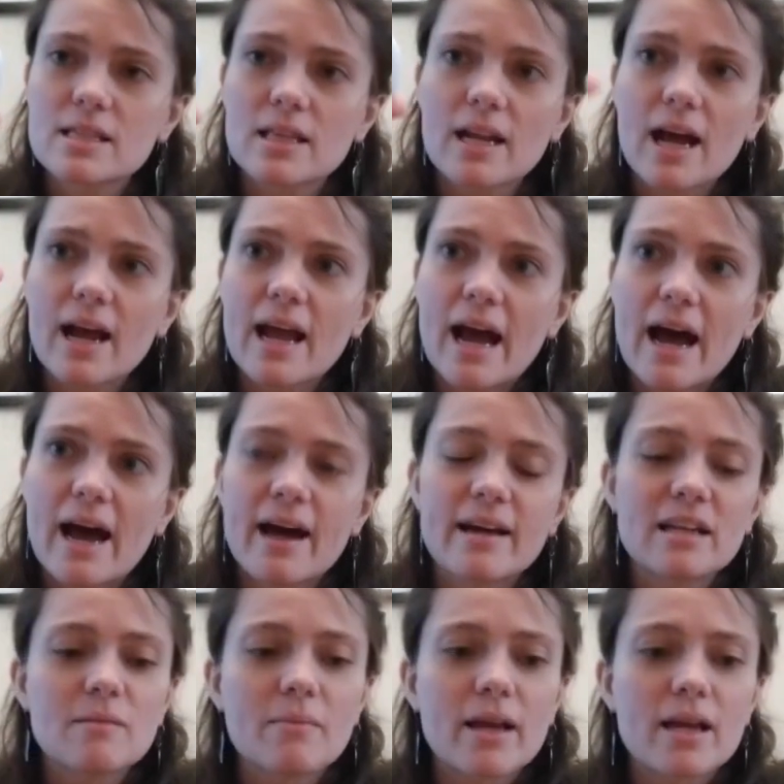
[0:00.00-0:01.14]
that I had
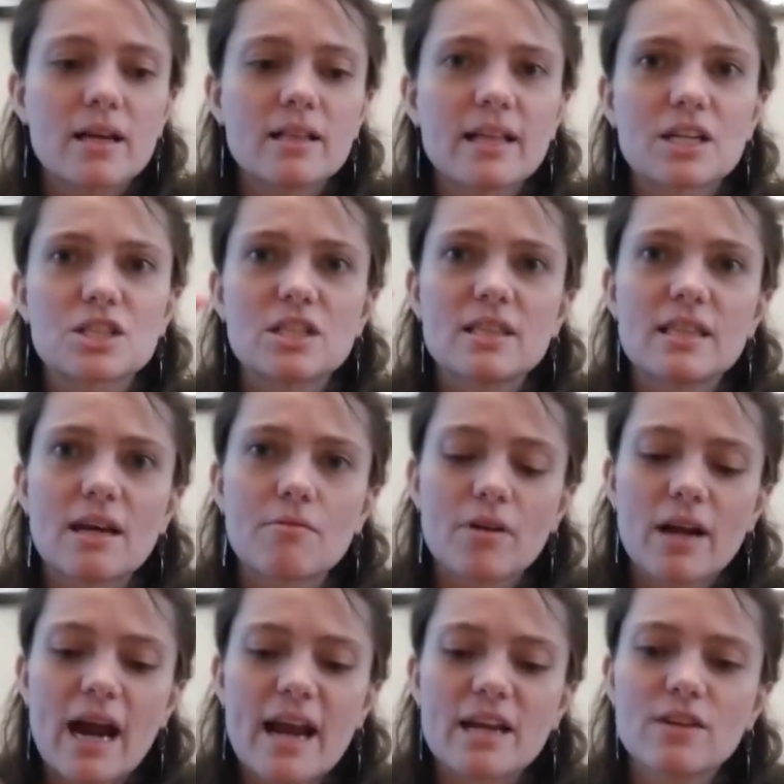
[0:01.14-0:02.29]
in my collection that were
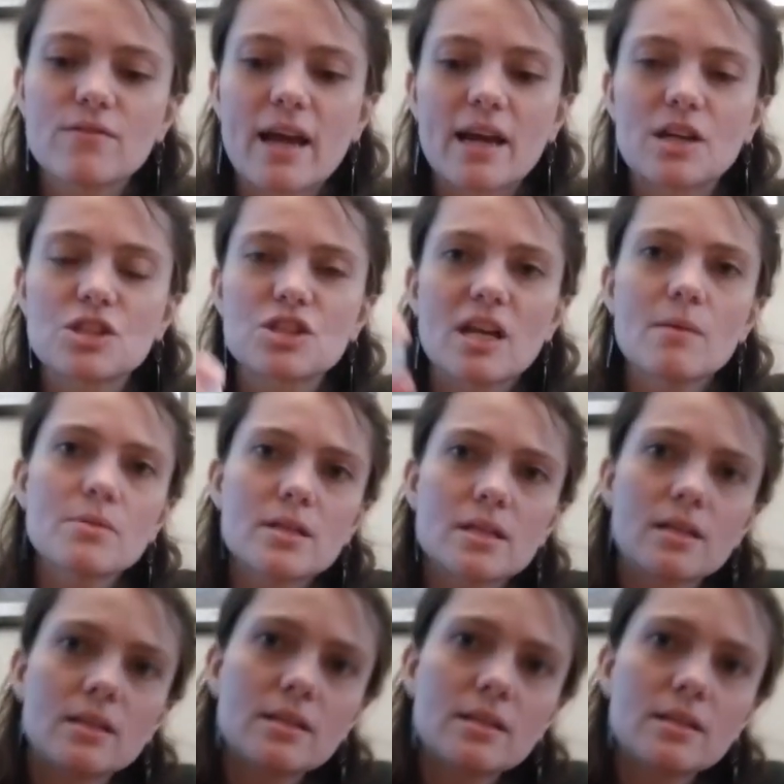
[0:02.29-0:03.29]
kind of egg-shaped.